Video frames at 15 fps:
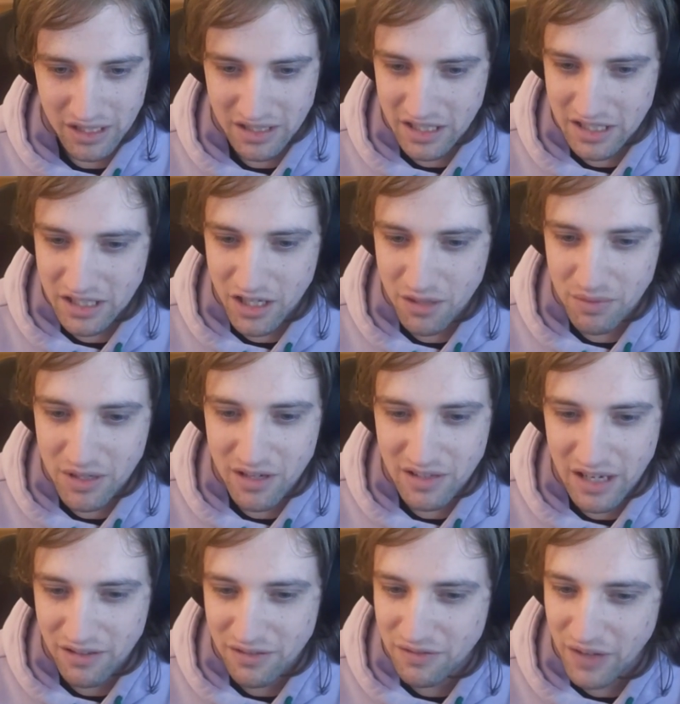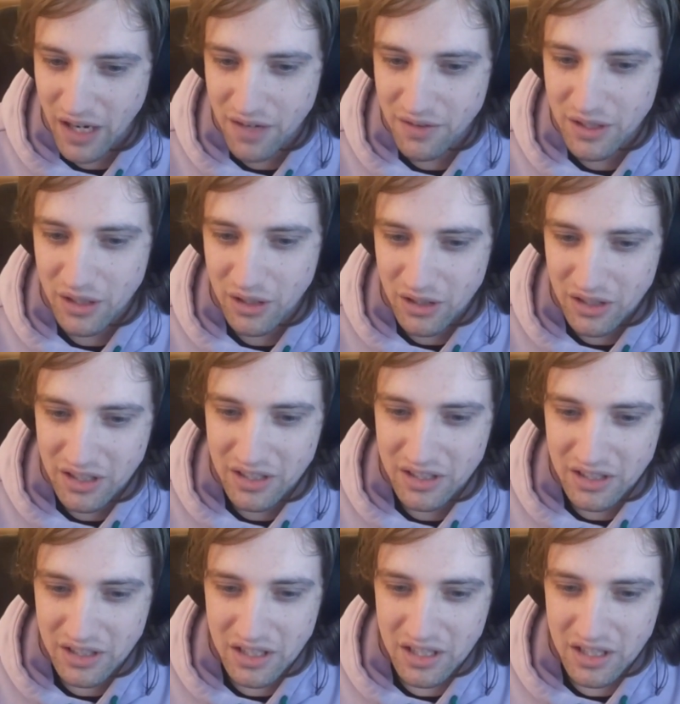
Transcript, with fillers: I think it's going to be around five o'clock.